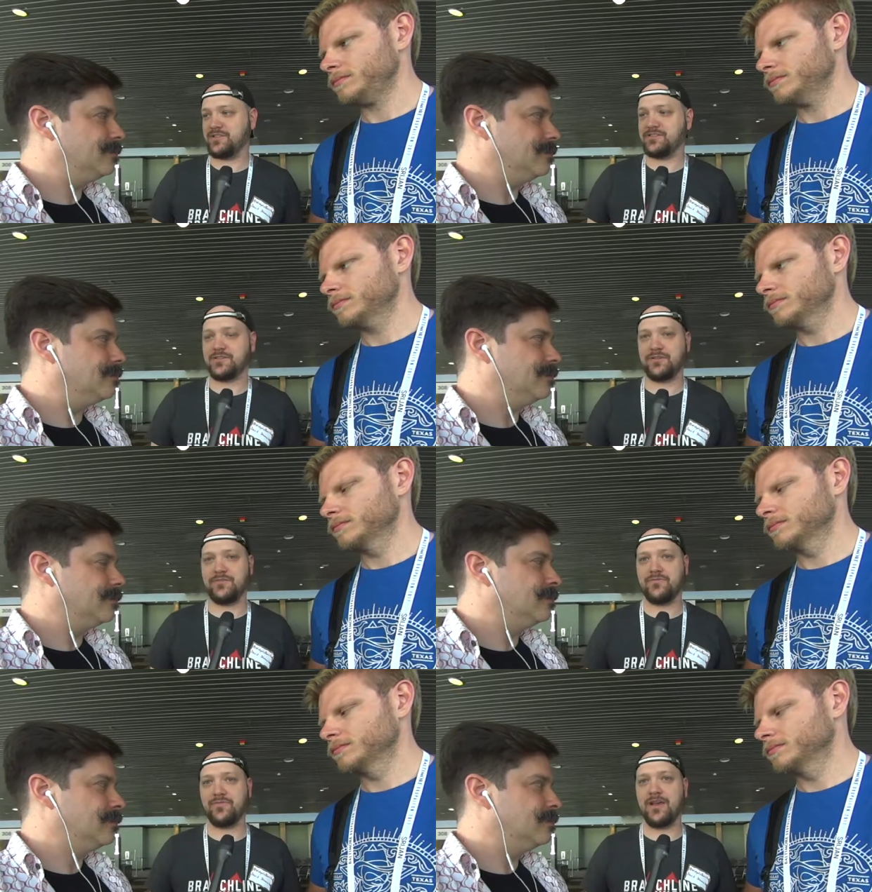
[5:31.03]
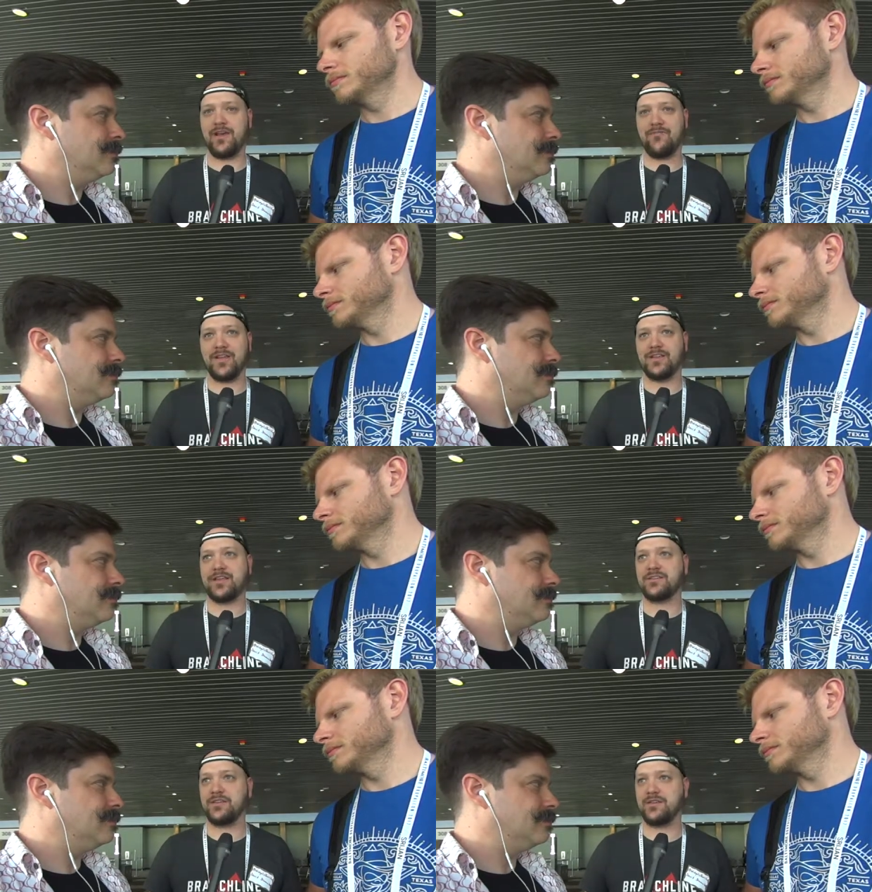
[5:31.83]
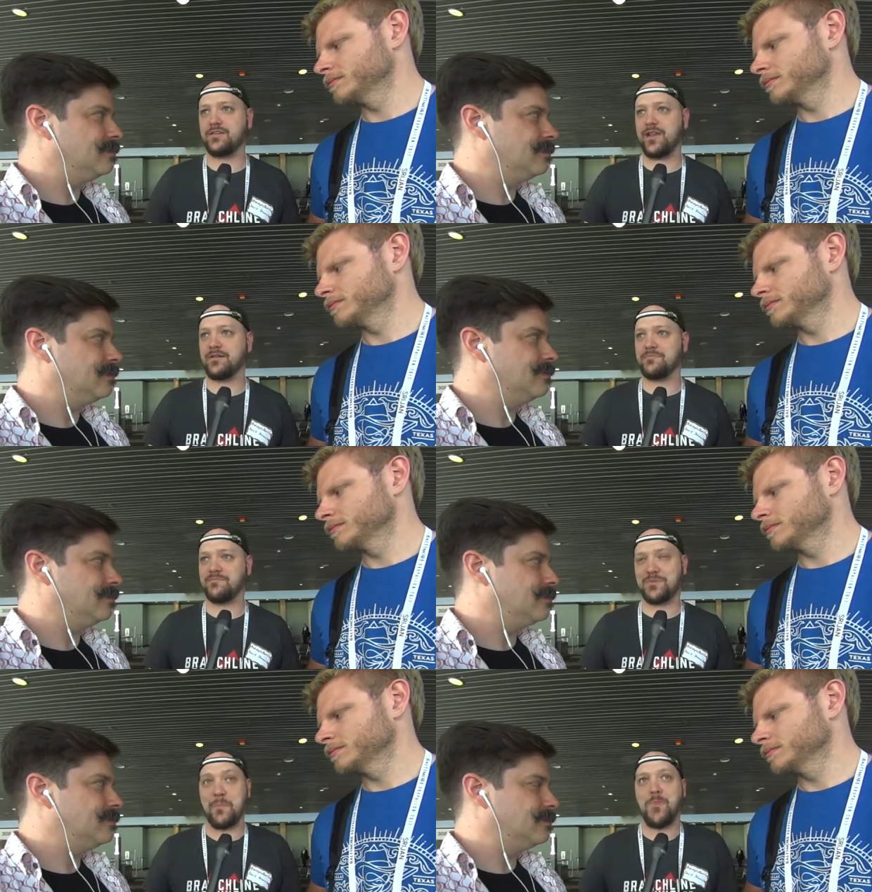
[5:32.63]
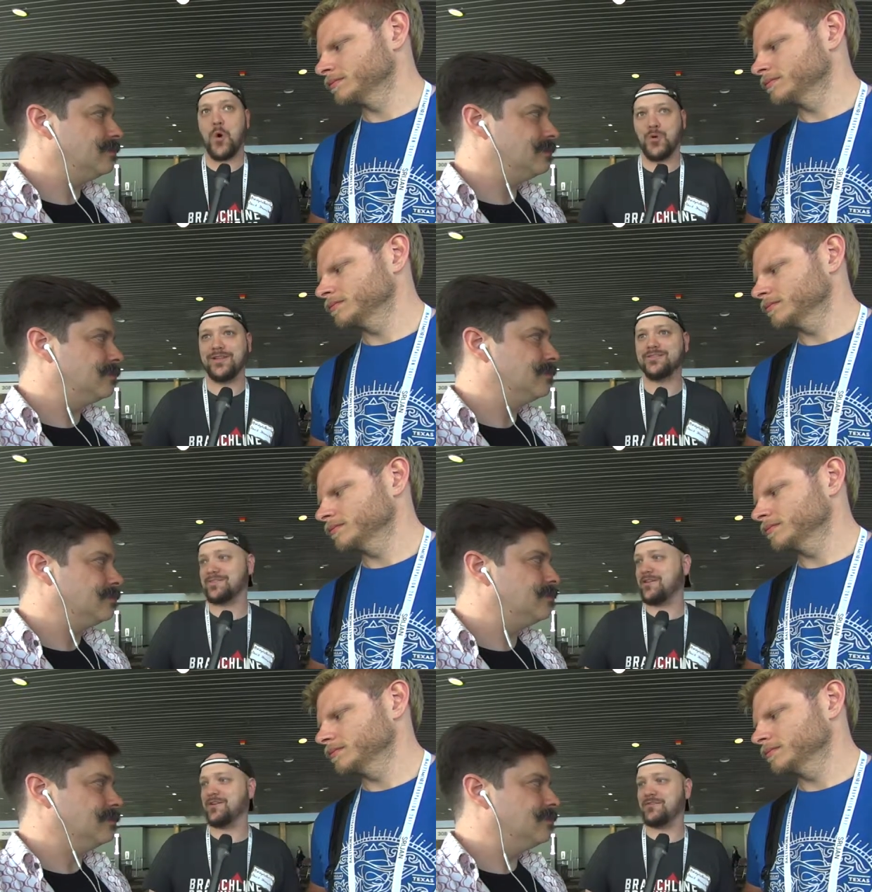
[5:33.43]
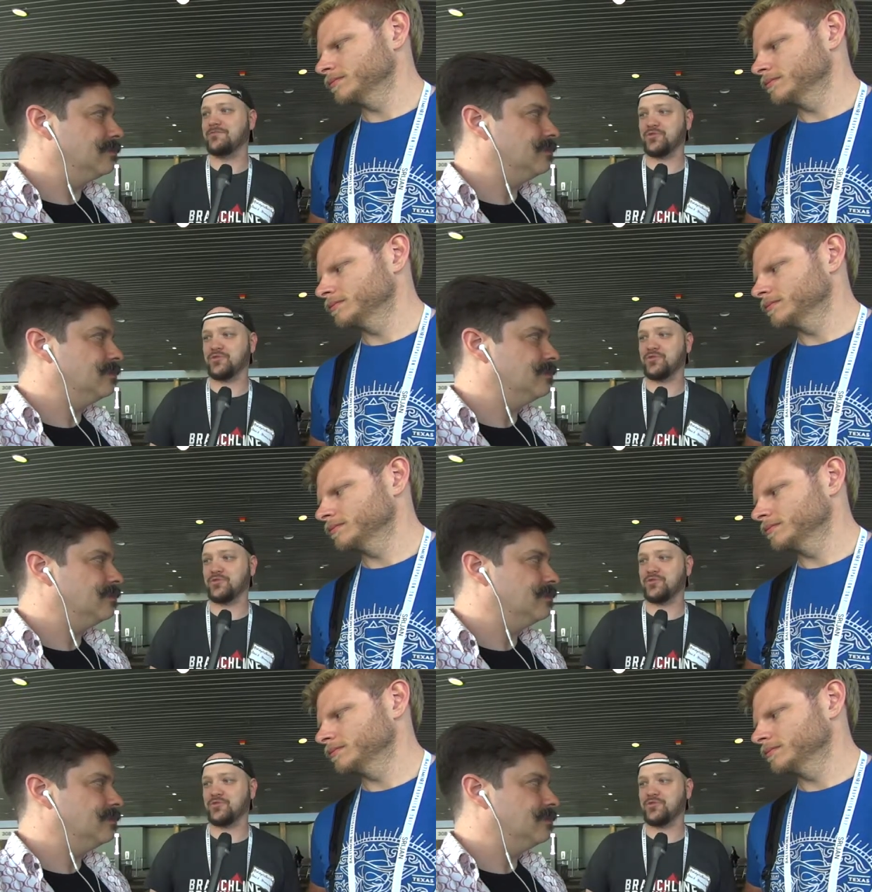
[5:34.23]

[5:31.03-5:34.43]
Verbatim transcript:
Speaker 1: a, such a uh, fantastic like component of